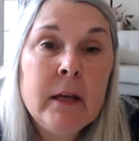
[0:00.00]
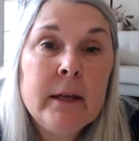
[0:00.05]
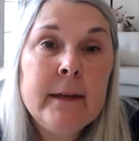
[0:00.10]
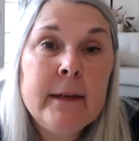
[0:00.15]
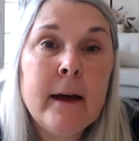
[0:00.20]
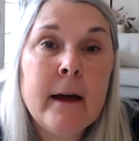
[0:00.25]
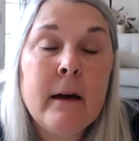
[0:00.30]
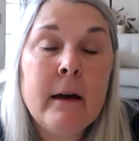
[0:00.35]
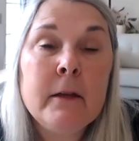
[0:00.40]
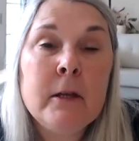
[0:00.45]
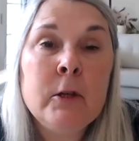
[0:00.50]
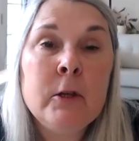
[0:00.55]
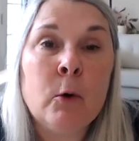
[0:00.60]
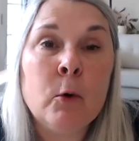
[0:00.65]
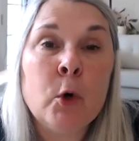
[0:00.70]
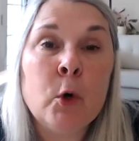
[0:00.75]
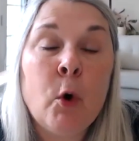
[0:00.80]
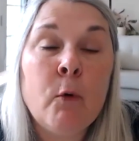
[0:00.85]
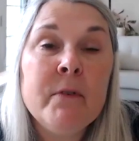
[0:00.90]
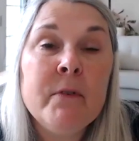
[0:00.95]
Yeah, you know,
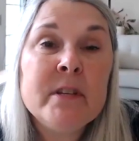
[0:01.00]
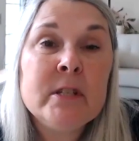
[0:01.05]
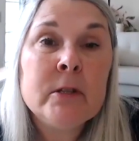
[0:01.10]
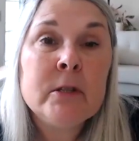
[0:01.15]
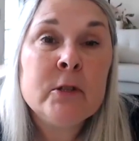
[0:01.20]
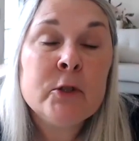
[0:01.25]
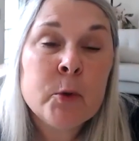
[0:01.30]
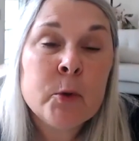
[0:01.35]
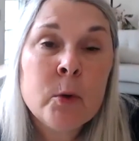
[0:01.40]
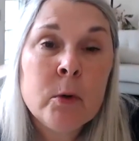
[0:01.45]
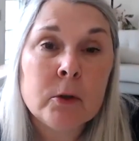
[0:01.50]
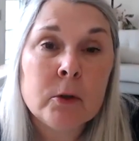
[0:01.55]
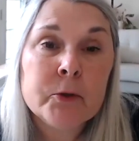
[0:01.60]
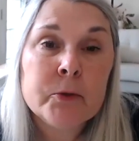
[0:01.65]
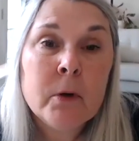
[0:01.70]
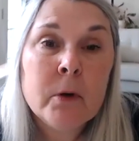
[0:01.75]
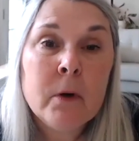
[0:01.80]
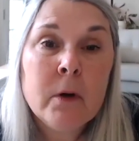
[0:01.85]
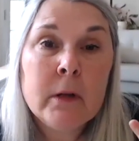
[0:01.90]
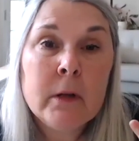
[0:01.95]
go visit the schools
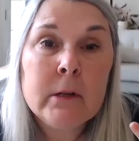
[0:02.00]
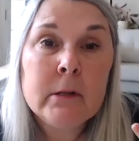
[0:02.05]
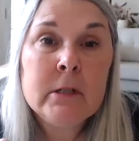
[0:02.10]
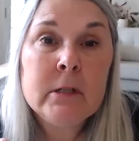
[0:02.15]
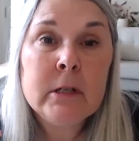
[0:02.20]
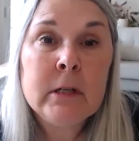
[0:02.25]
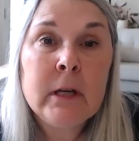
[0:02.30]
to